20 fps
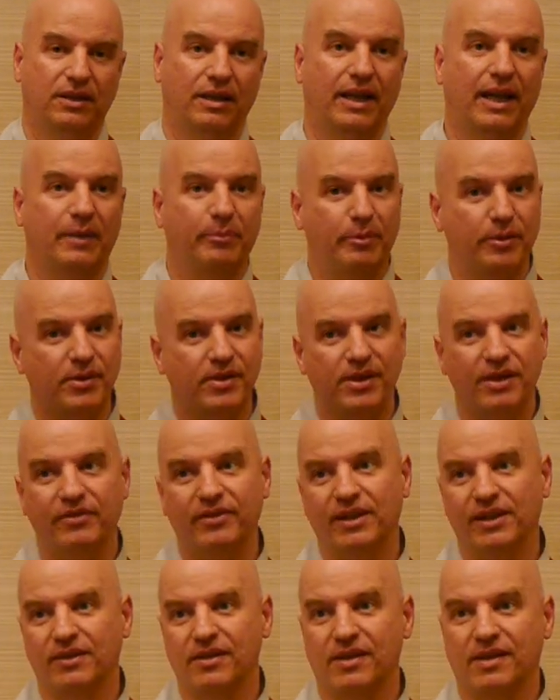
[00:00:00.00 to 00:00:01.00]
like
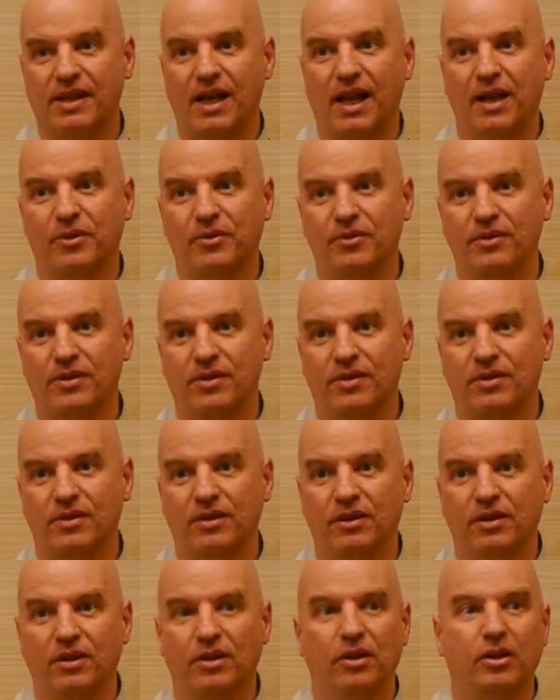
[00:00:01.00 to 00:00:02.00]
perceiving the sounds
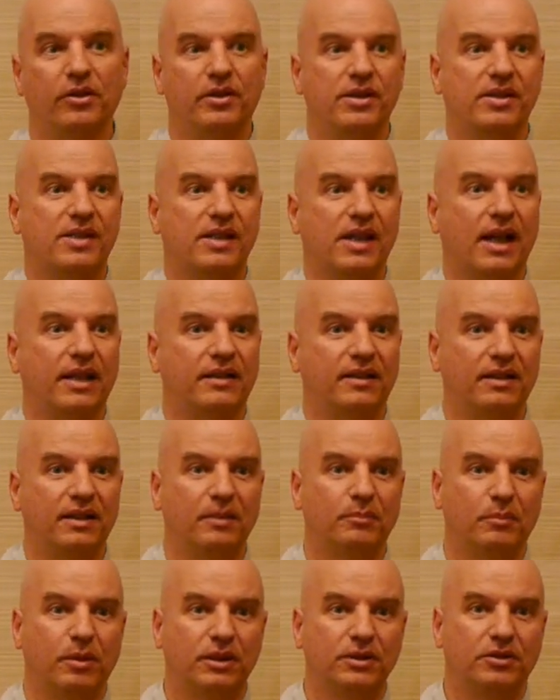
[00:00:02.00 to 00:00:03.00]
or reciting
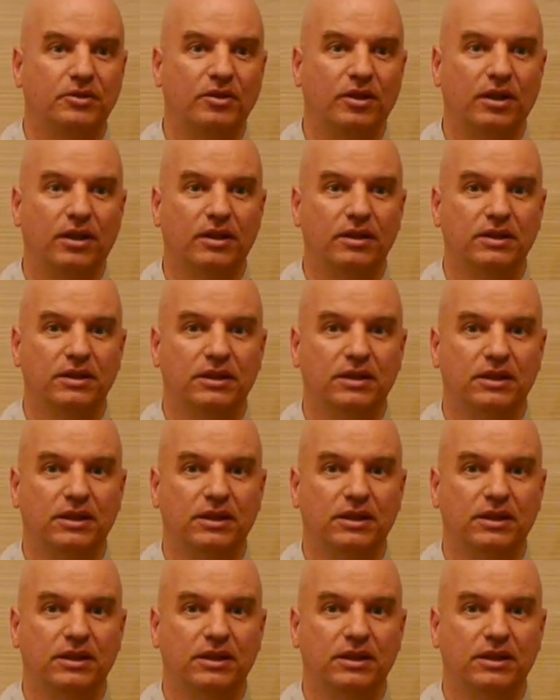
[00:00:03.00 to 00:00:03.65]
a mantra